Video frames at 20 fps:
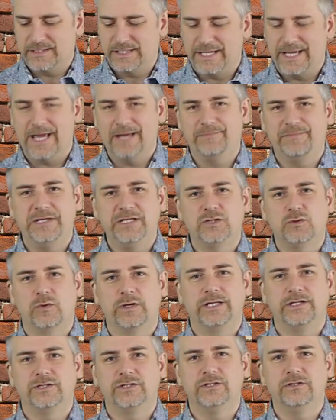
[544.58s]
the
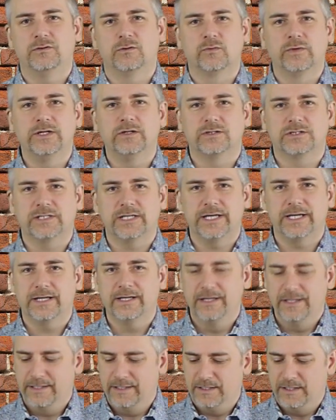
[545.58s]
NP22 a real
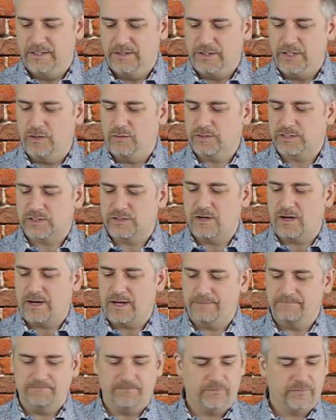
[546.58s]
SIG? No, it's
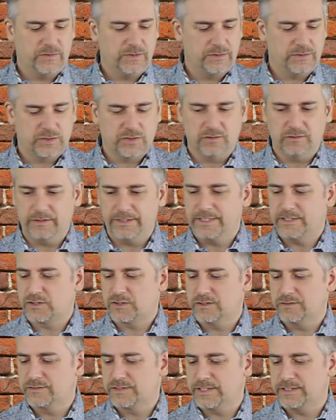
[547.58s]
not. Certainly
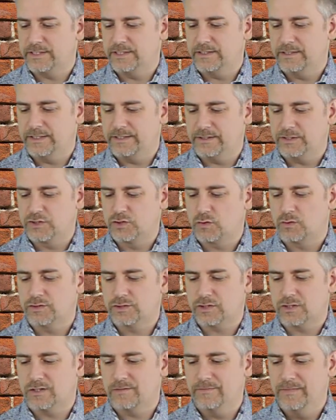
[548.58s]
serves in the short
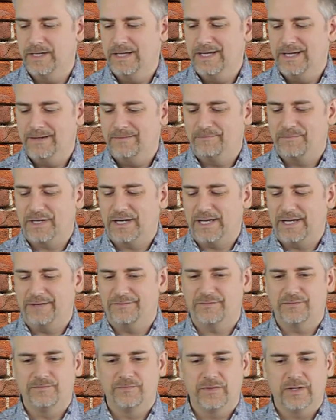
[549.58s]
term, but
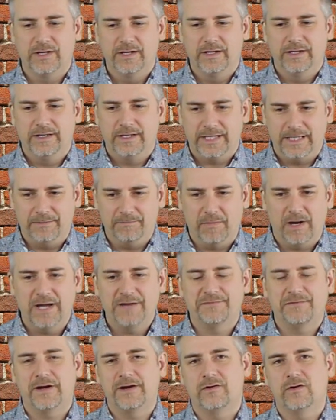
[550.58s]
in my
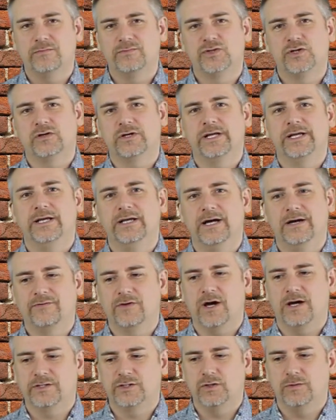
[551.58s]
firearm journey, I've
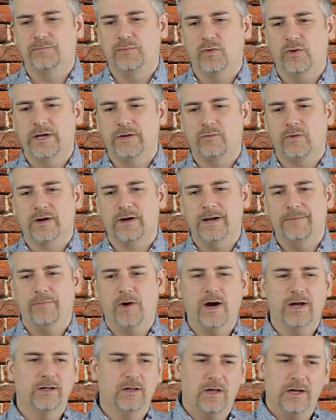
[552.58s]
got to a point where I
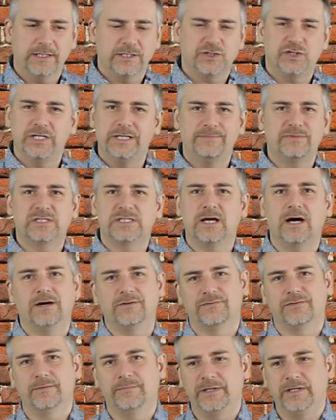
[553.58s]
bought a lot of cheap
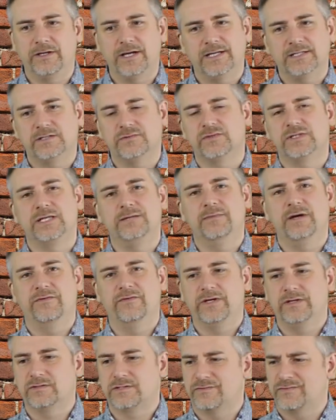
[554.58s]
stuff. I mean, you guys have seen my
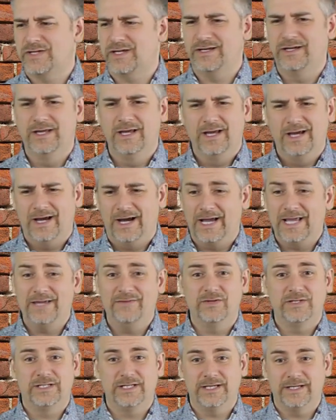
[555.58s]
videos. I
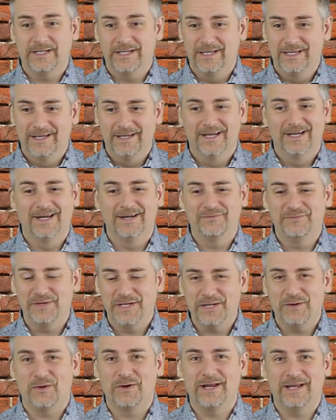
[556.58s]
even did a
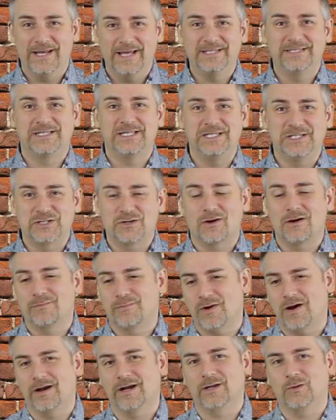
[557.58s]
video on an NC Star
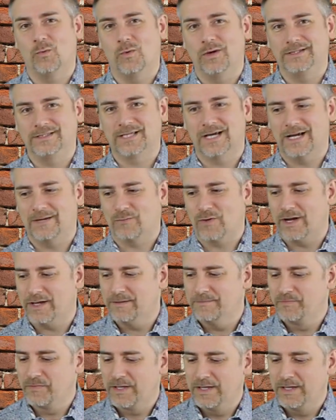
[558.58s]
product one time, right?